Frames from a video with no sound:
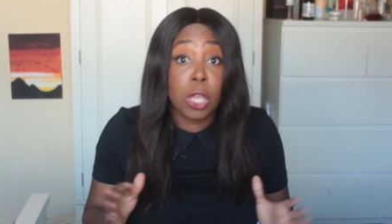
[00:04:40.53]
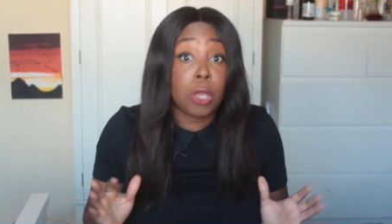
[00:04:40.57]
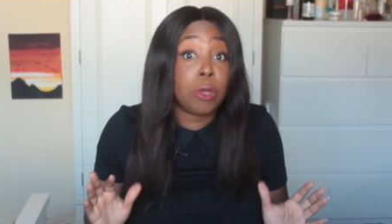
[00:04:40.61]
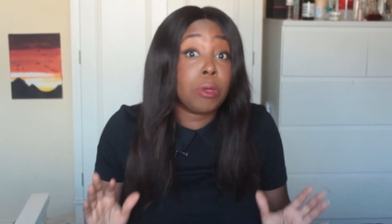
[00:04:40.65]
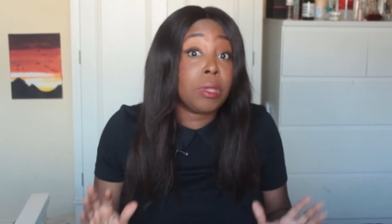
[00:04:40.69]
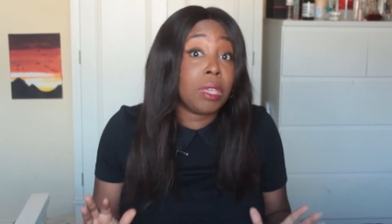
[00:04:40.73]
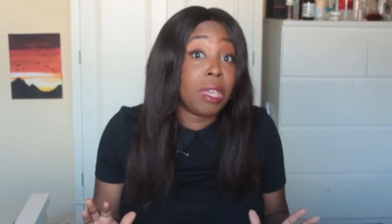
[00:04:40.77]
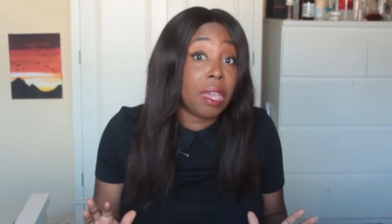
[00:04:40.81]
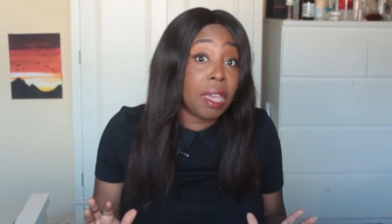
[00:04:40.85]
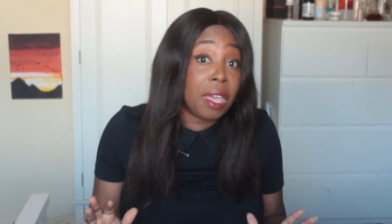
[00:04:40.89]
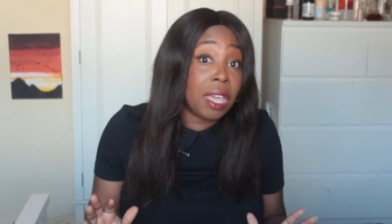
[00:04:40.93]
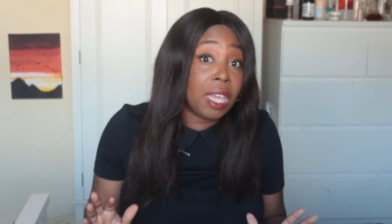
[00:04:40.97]

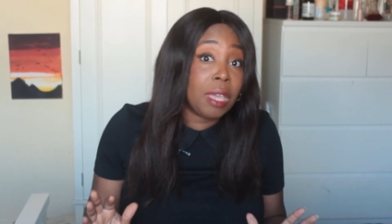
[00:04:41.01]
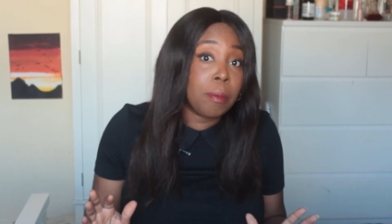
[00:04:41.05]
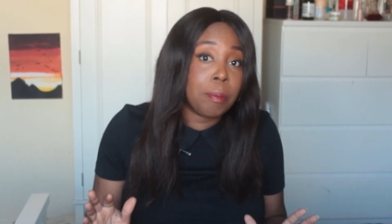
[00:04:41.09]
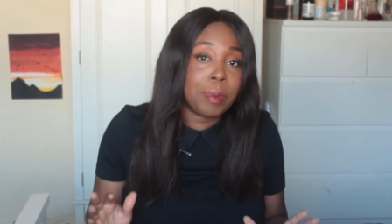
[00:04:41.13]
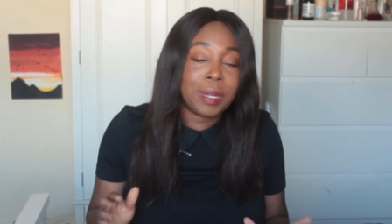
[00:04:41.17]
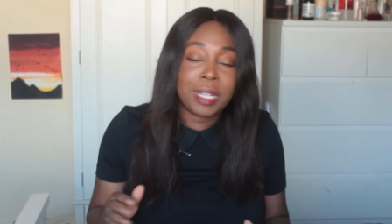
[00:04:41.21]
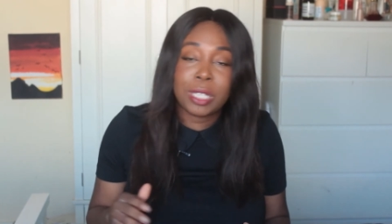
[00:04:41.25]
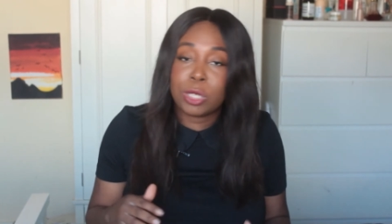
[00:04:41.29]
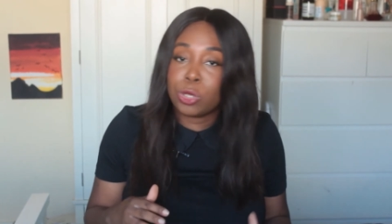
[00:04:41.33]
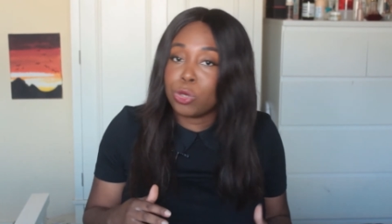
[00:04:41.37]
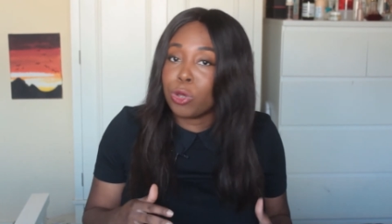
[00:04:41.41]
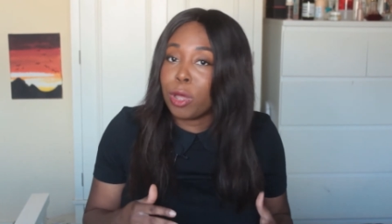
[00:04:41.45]
okay,
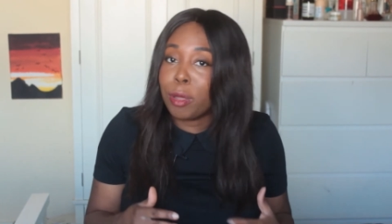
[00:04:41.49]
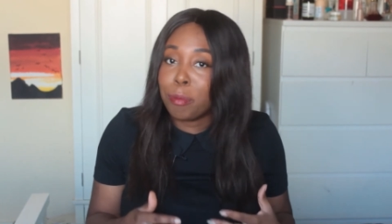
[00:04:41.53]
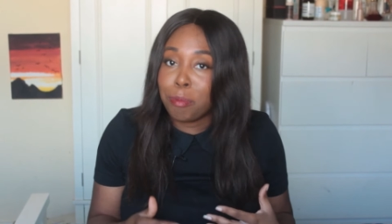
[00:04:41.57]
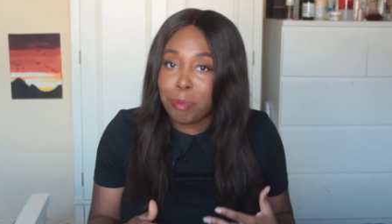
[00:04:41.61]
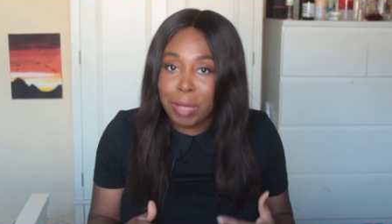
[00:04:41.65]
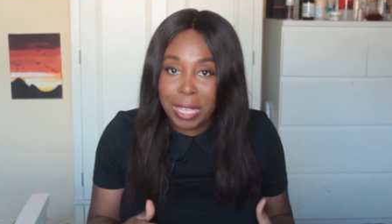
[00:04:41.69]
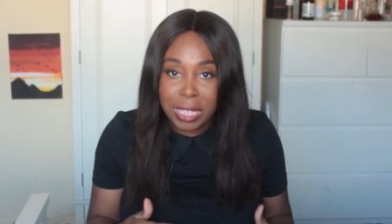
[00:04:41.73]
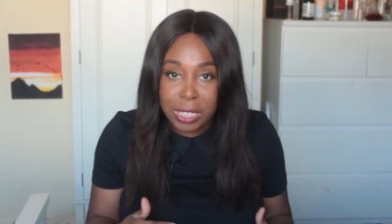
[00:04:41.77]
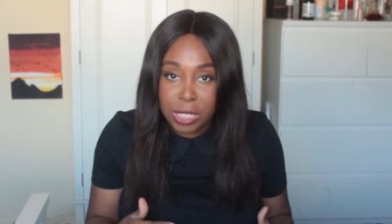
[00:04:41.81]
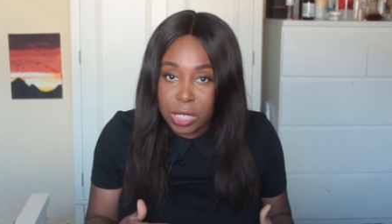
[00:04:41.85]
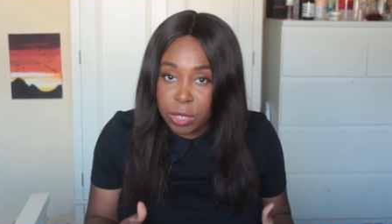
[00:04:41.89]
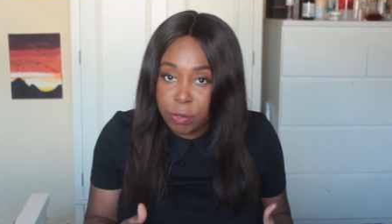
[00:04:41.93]
but it's not
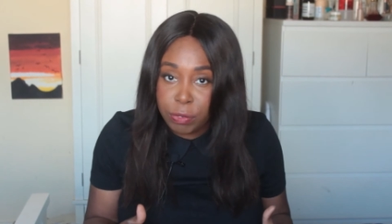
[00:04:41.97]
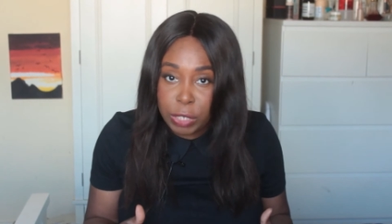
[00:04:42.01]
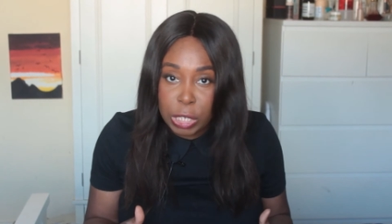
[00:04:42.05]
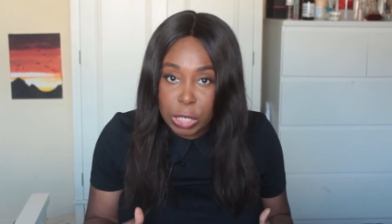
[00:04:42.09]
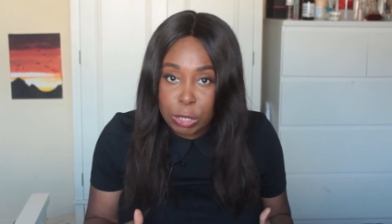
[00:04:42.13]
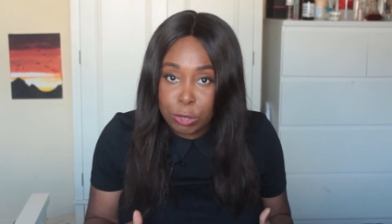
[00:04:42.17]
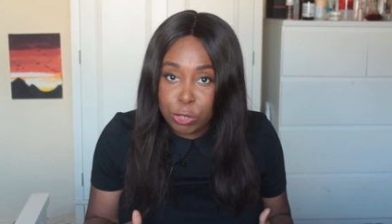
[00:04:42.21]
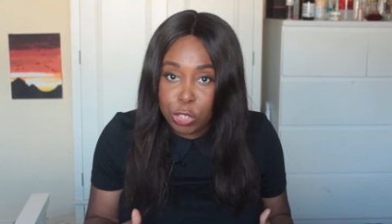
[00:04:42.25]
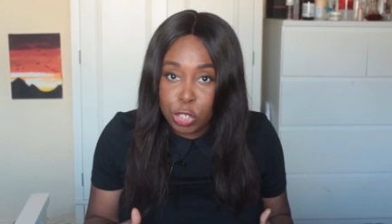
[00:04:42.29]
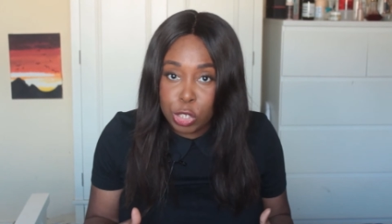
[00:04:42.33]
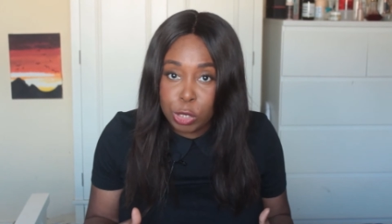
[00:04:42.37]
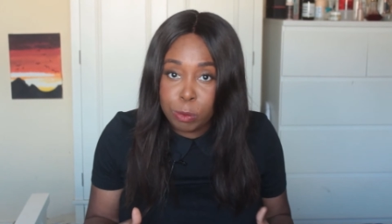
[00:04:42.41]
amazing for
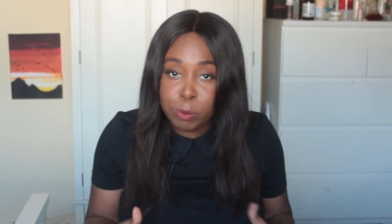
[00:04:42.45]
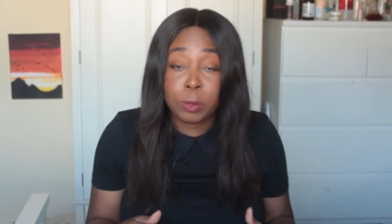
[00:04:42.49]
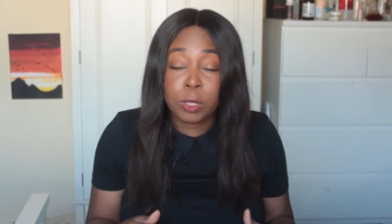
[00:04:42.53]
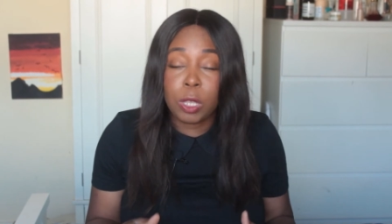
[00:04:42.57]
YouTube.